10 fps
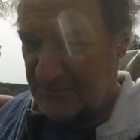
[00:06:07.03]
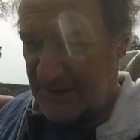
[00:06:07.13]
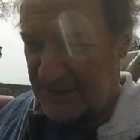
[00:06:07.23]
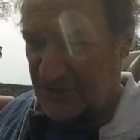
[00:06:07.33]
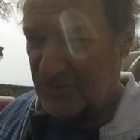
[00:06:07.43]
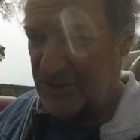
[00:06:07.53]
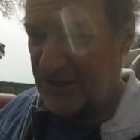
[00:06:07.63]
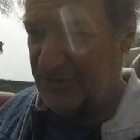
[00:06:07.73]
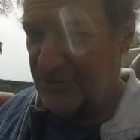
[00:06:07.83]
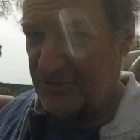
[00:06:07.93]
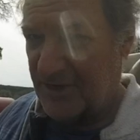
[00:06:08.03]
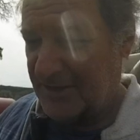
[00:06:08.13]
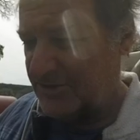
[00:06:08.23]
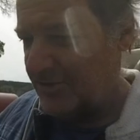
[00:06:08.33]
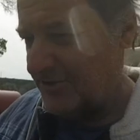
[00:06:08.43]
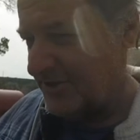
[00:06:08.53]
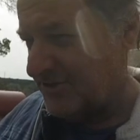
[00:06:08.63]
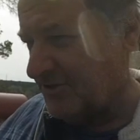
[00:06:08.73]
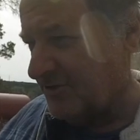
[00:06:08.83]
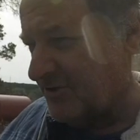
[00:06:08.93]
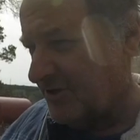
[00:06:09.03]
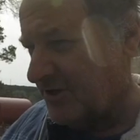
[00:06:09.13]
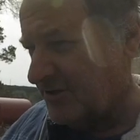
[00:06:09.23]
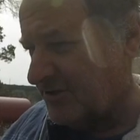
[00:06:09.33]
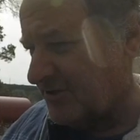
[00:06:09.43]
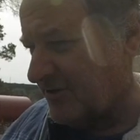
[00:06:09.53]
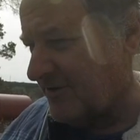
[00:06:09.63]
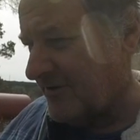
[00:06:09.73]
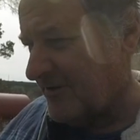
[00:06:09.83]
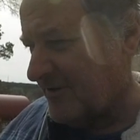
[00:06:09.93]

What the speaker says: has used ether to try to start and they still couldn't get to start,